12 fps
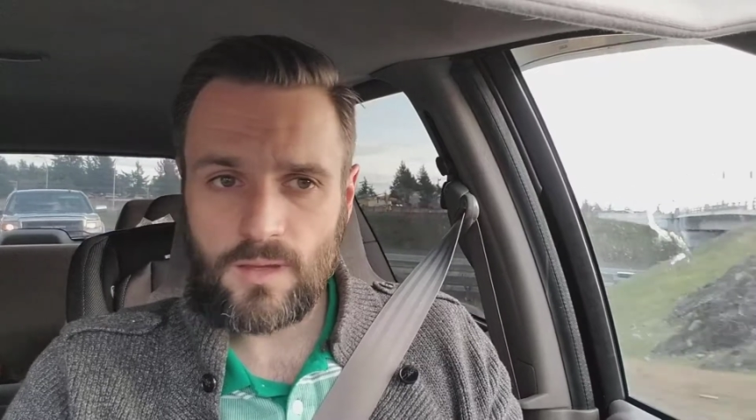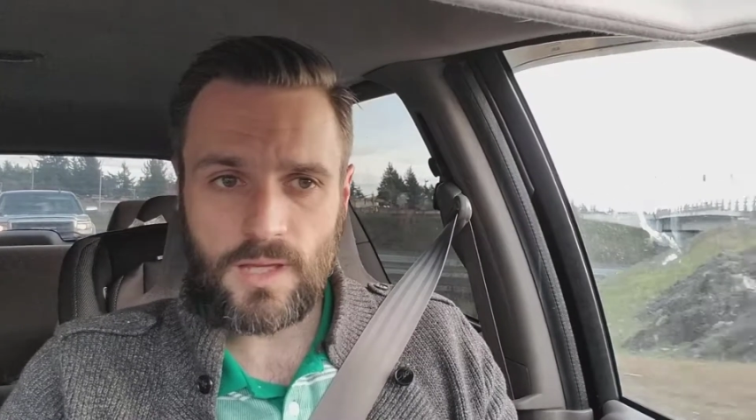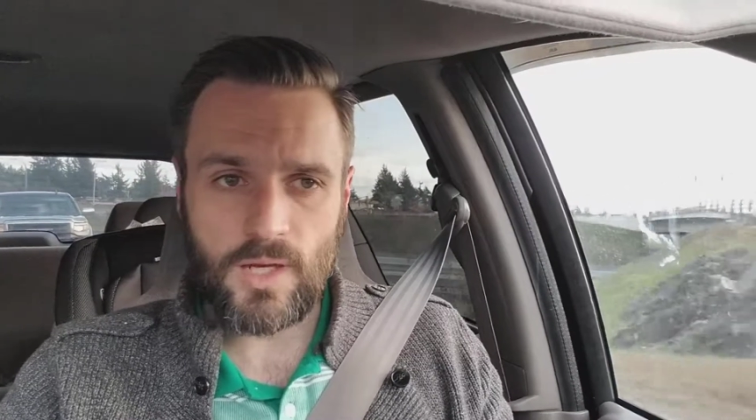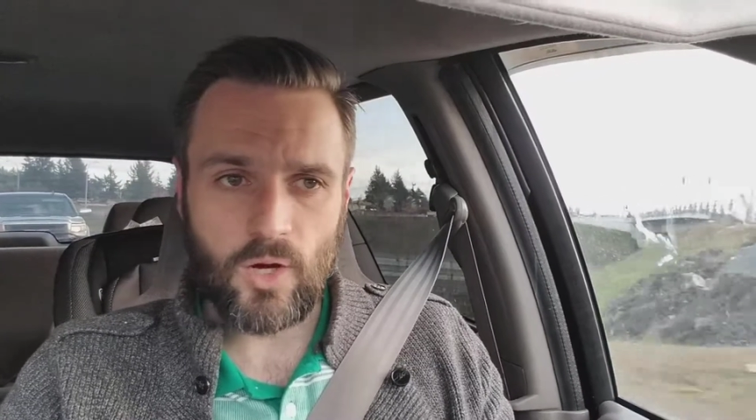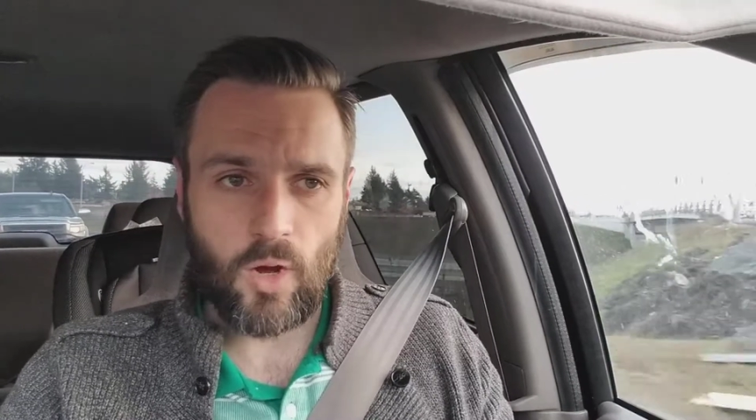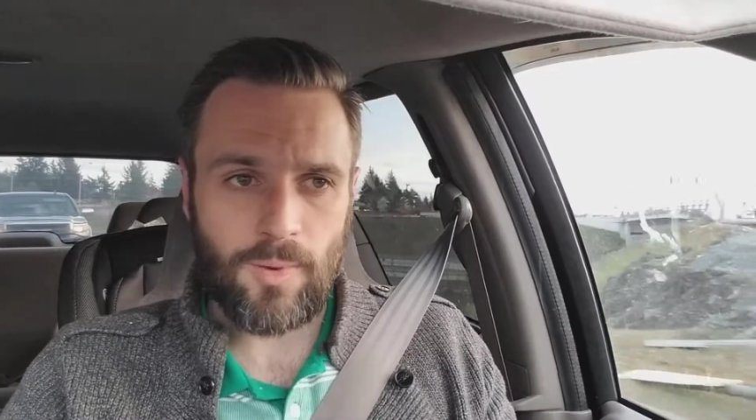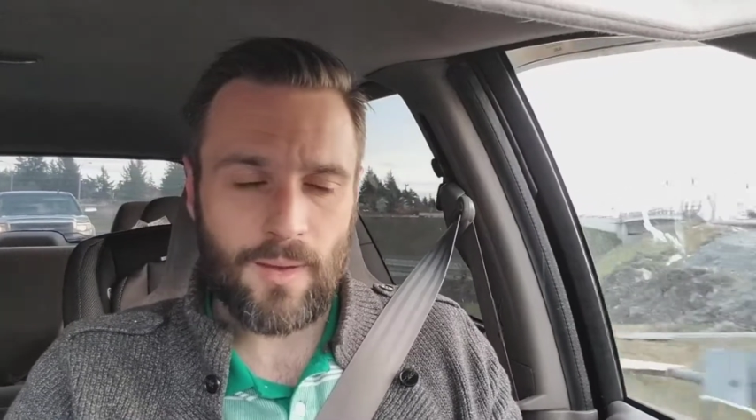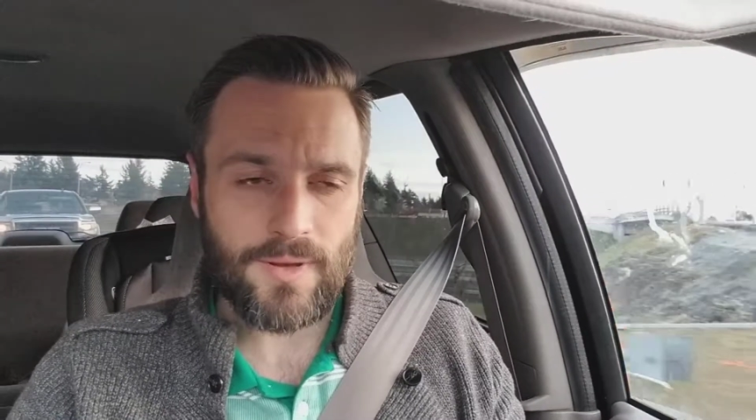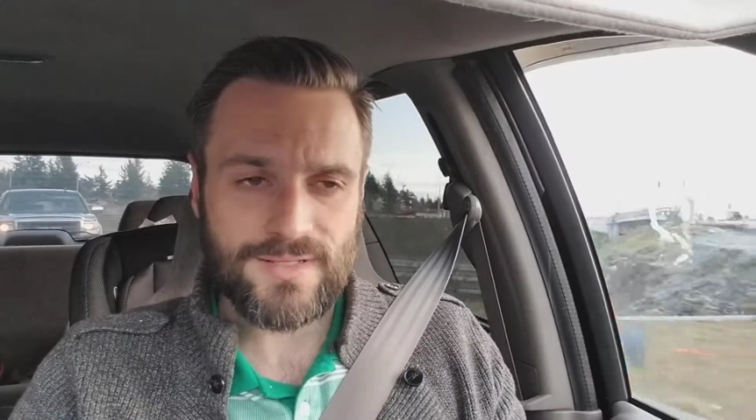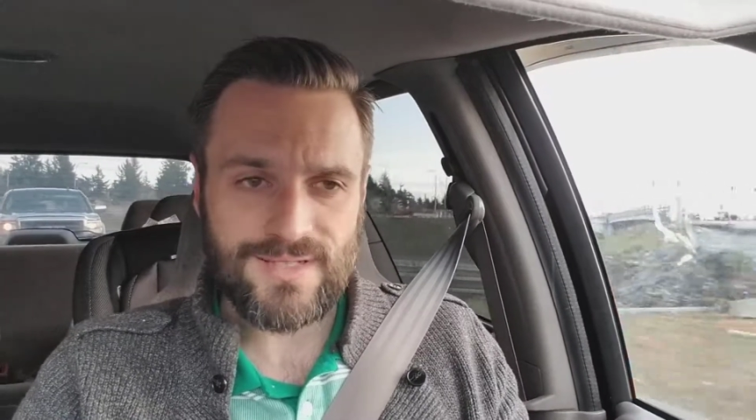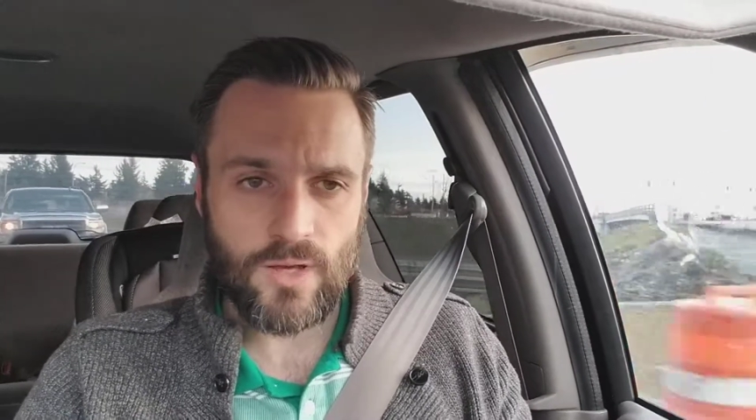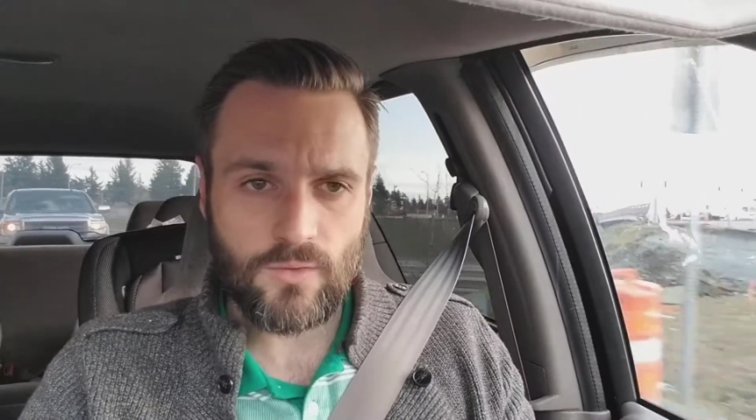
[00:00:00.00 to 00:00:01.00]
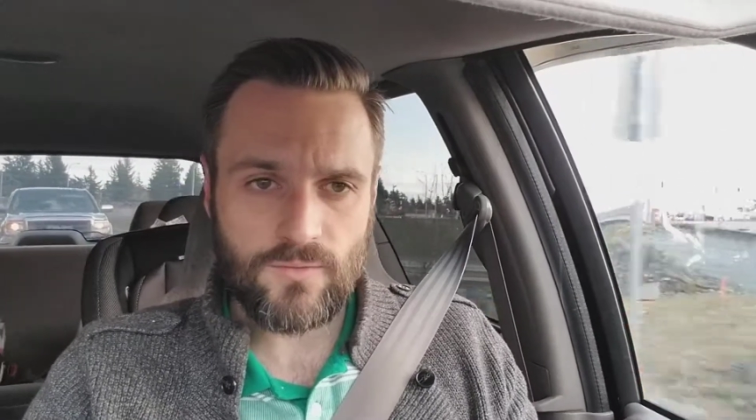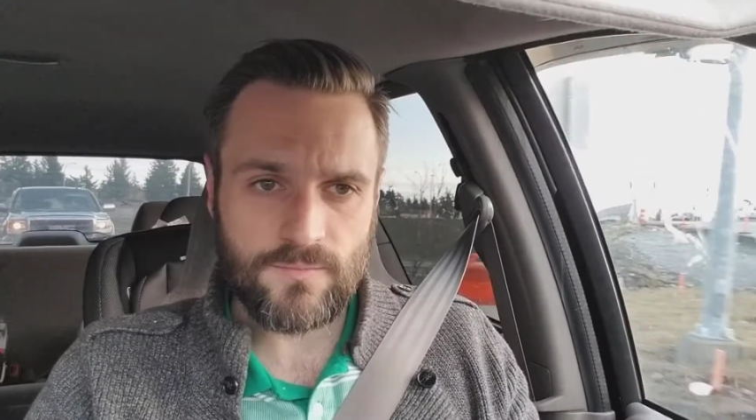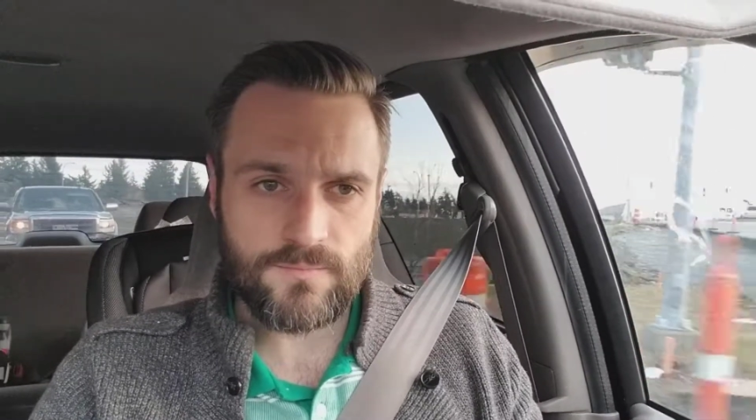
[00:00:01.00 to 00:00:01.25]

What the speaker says: here all by myself.